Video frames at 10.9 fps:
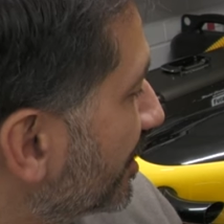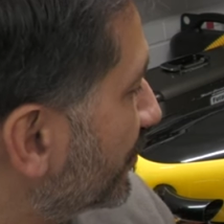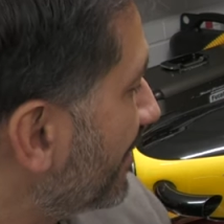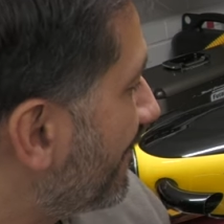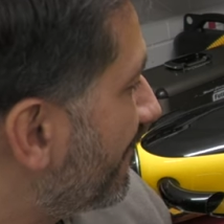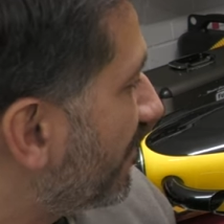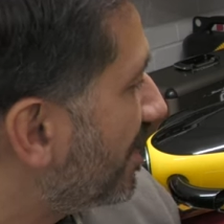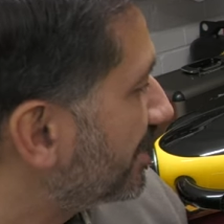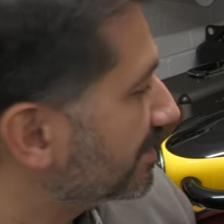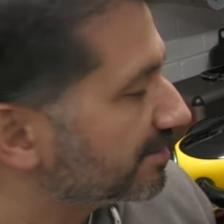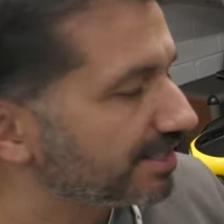Extreme
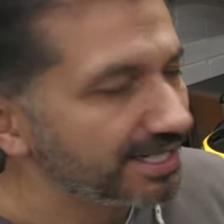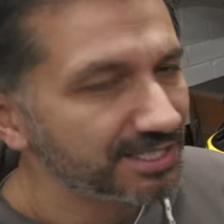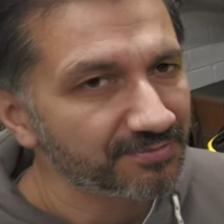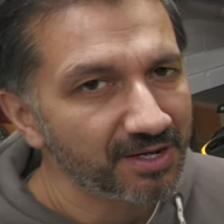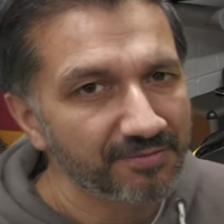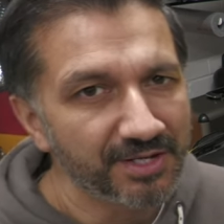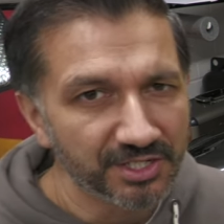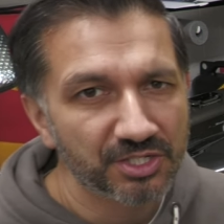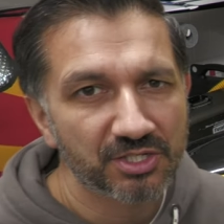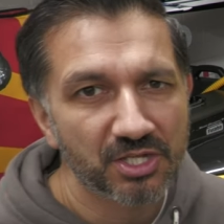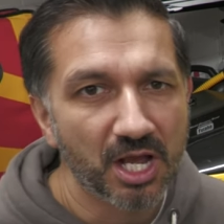Flight 85
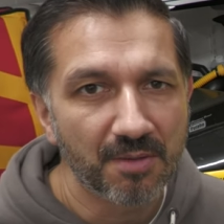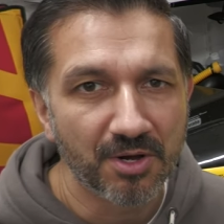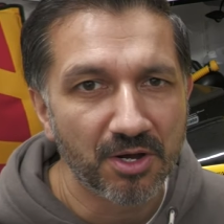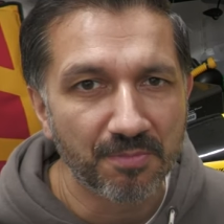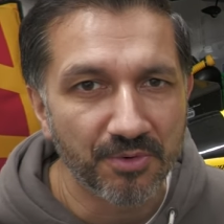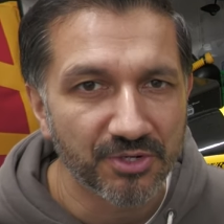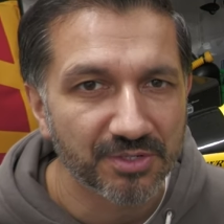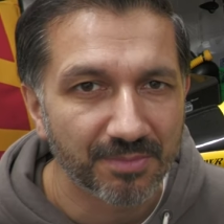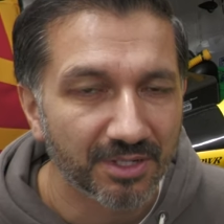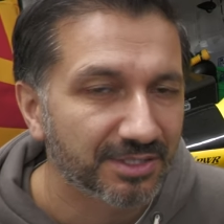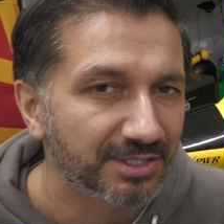inch turbo
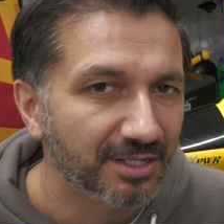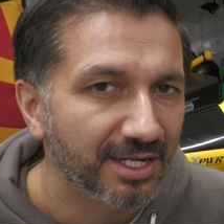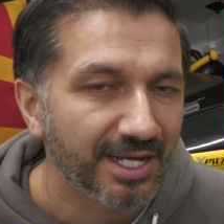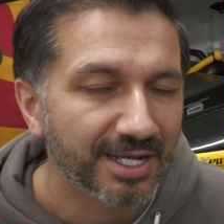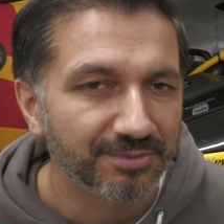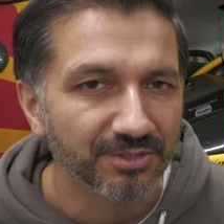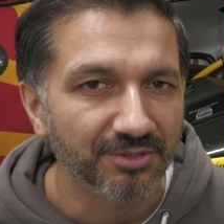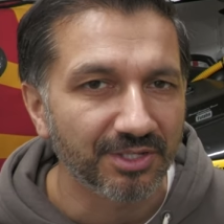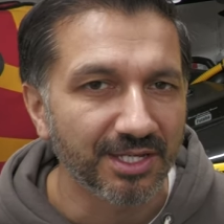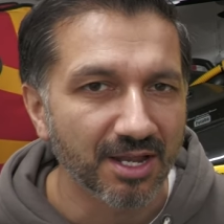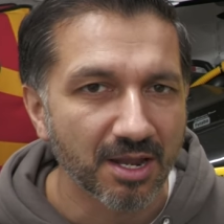Bushmaster. I
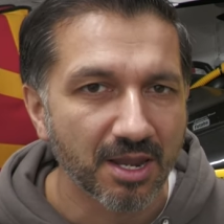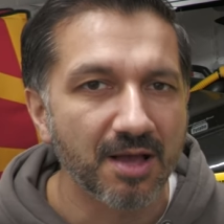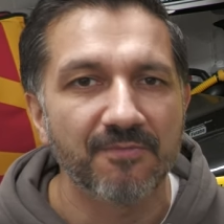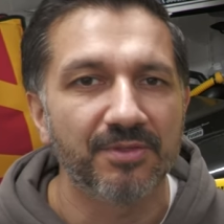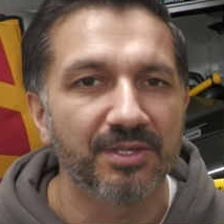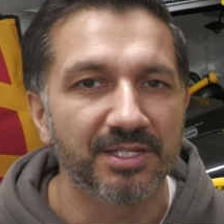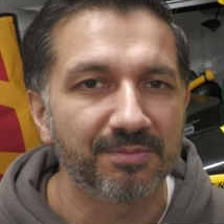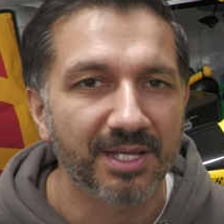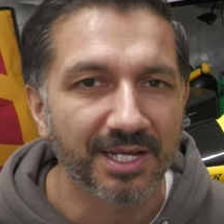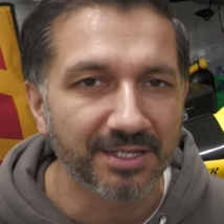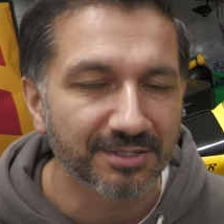absolutely love these
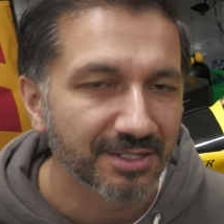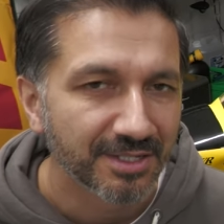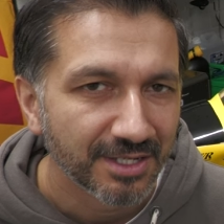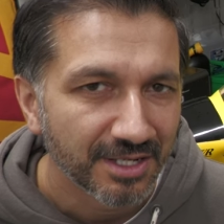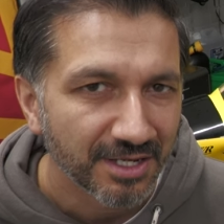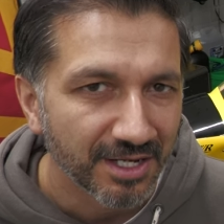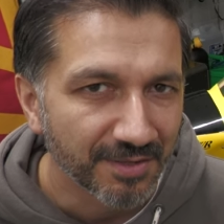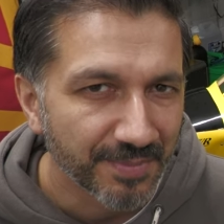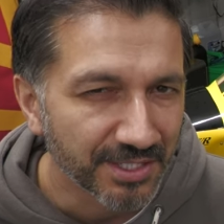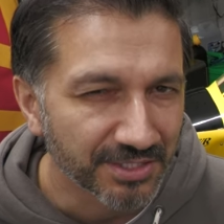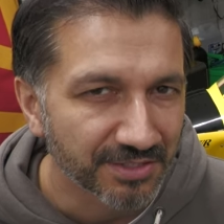planes. I
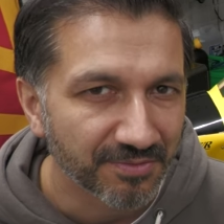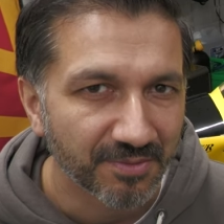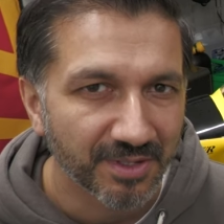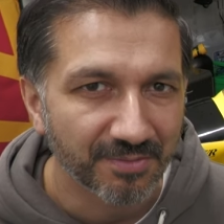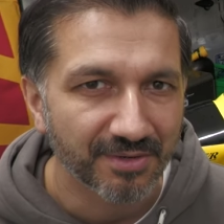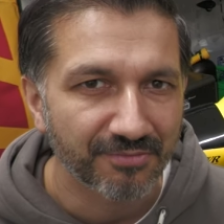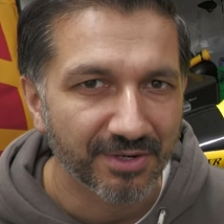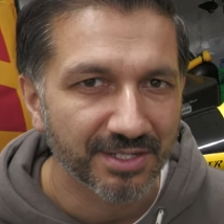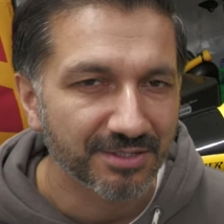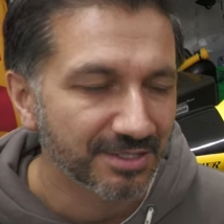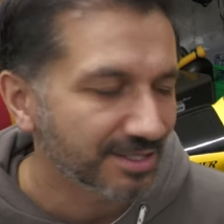pinched this from one of my
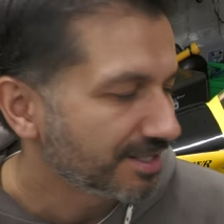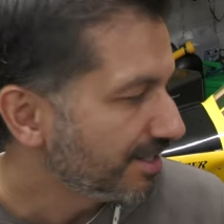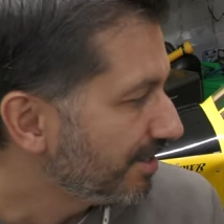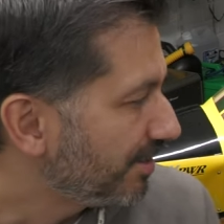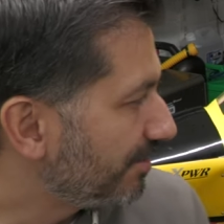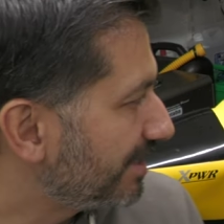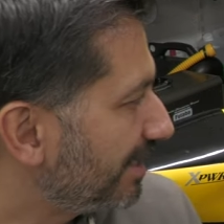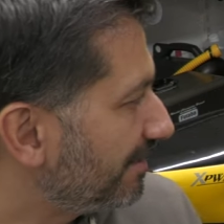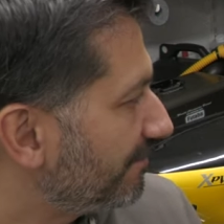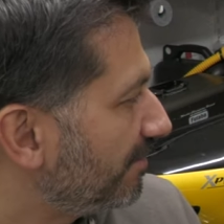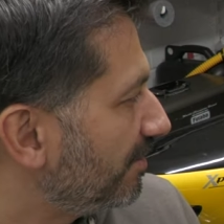friends who's had
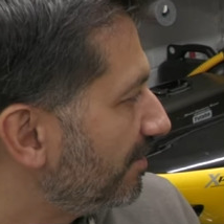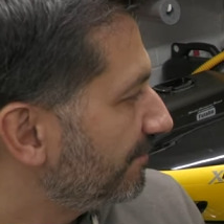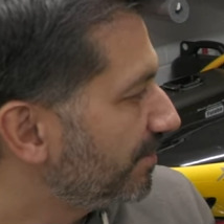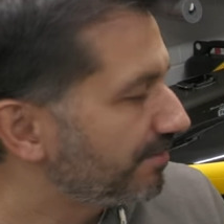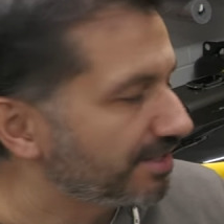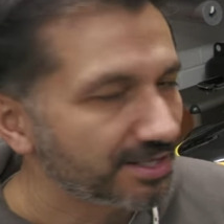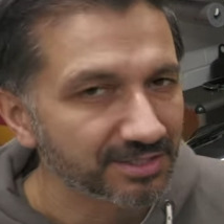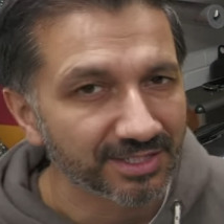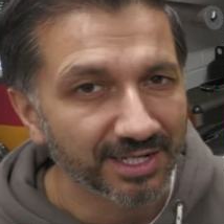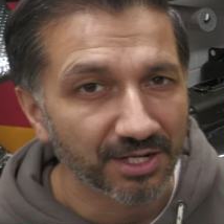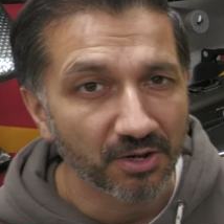it for a few years
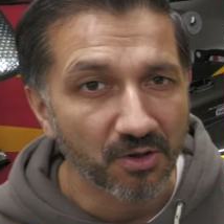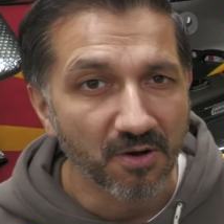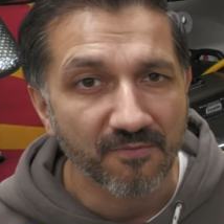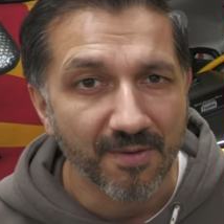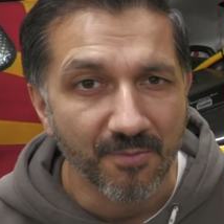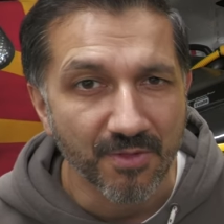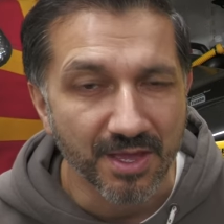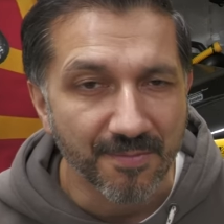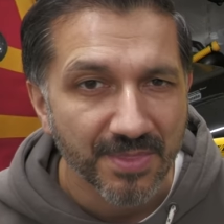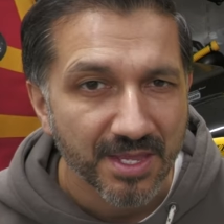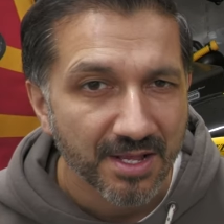and had a lot of fun with it.